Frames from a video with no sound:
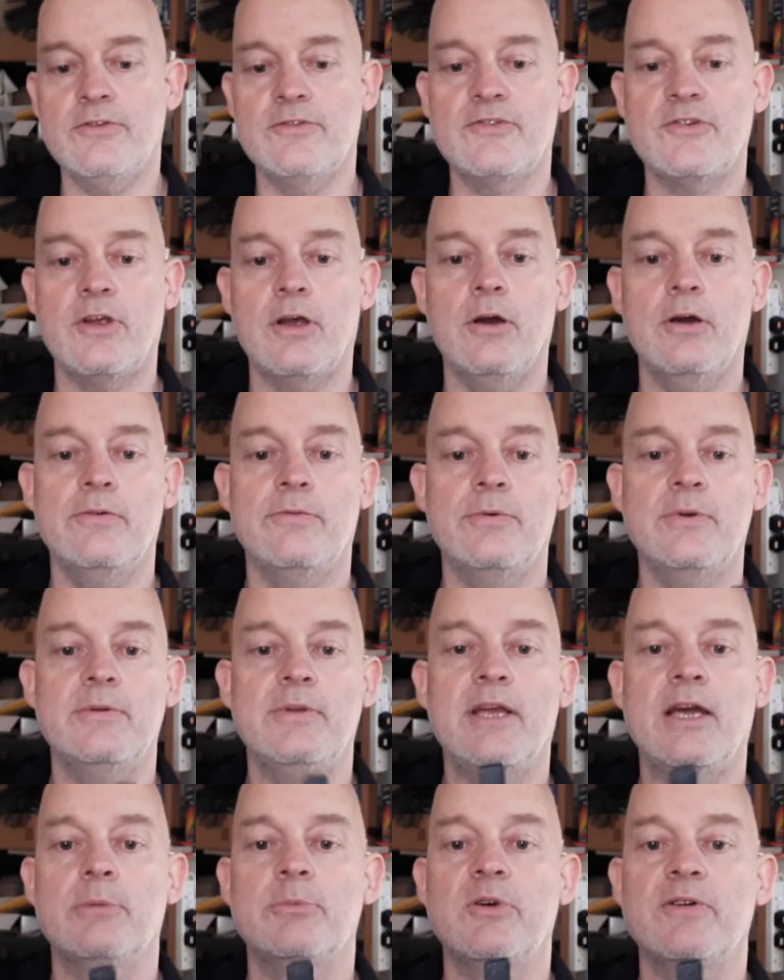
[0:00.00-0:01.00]
So if we
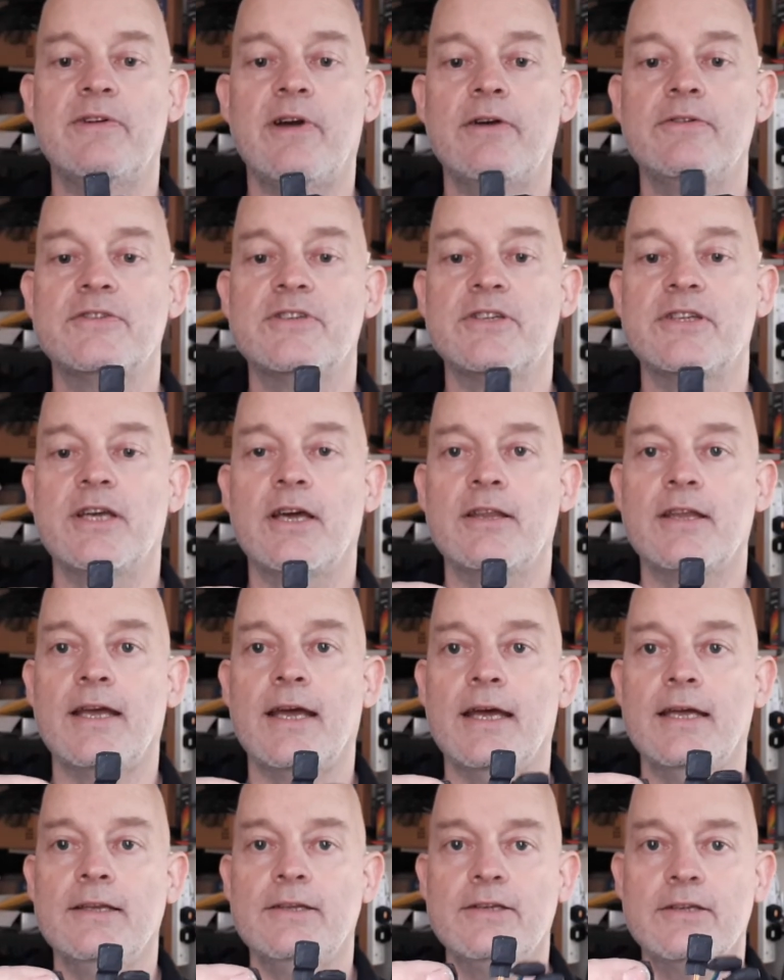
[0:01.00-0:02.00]
now move over to the other
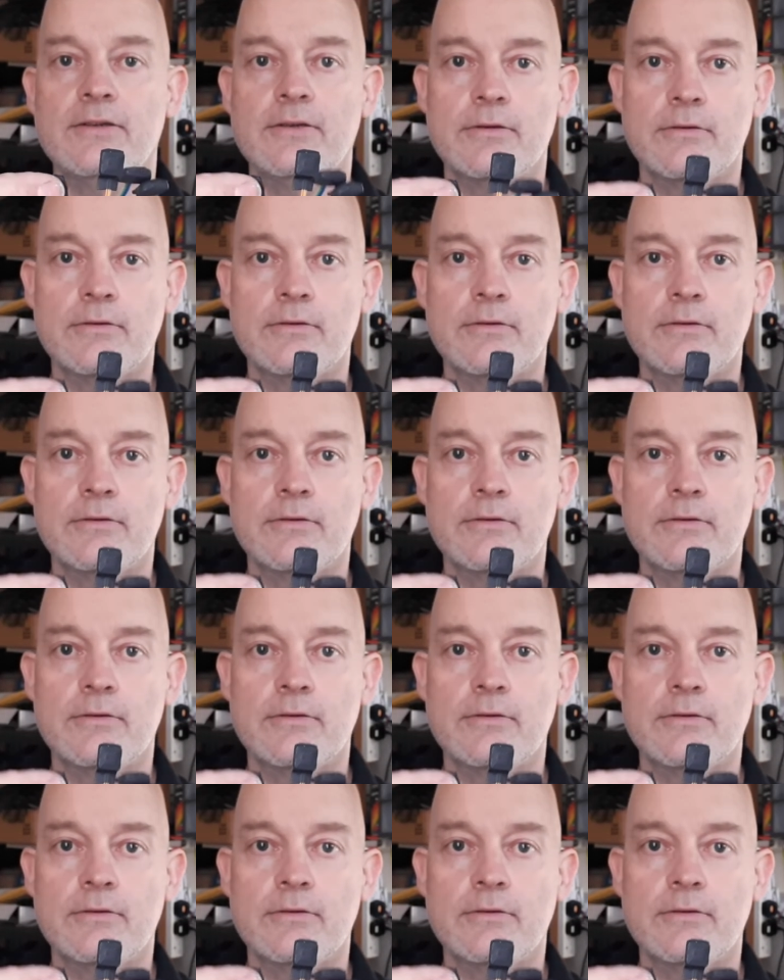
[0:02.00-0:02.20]
hand.